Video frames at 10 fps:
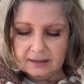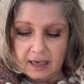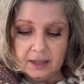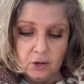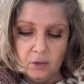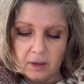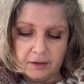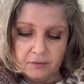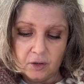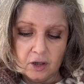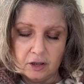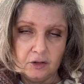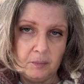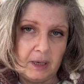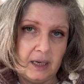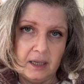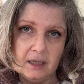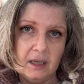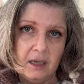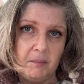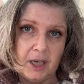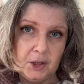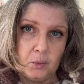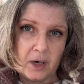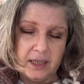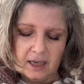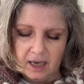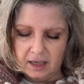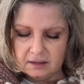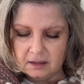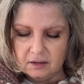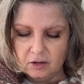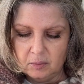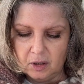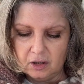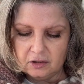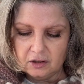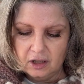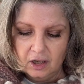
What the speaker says: I know I forgot my rain hat in the bus.